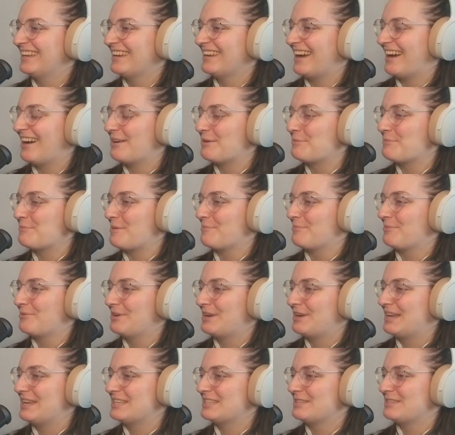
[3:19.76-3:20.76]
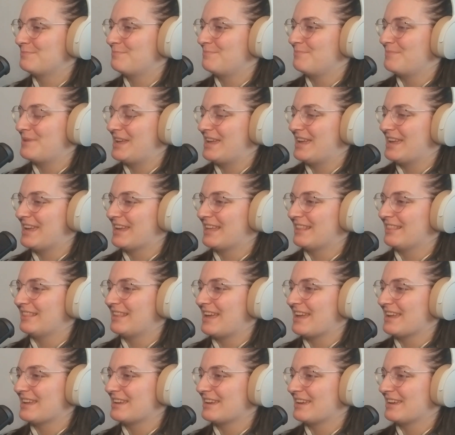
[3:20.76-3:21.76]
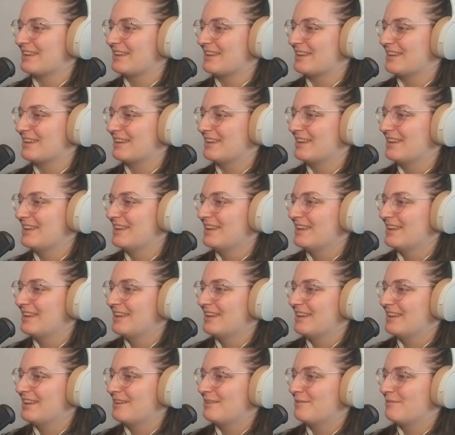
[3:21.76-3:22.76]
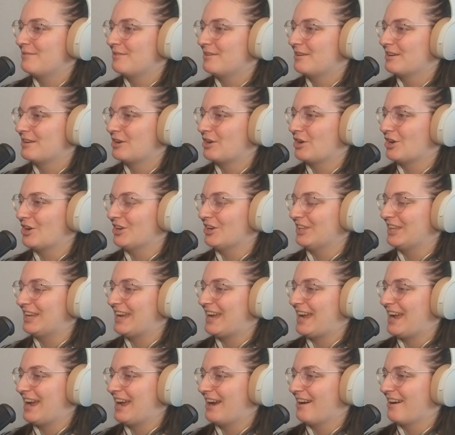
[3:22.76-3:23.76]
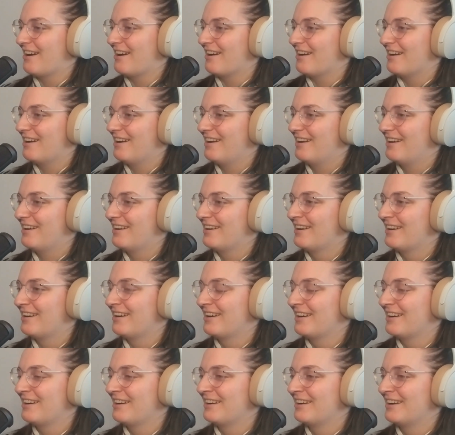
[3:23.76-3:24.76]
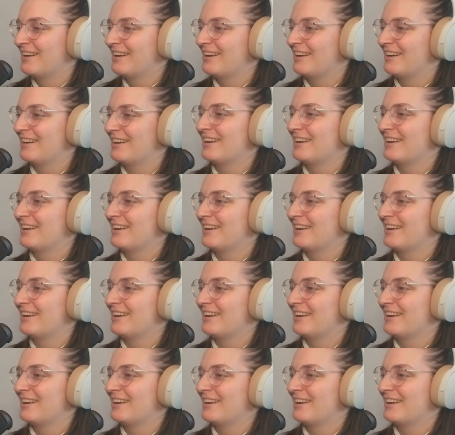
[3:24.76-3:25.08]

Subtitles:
remember his big, like, curly hair. I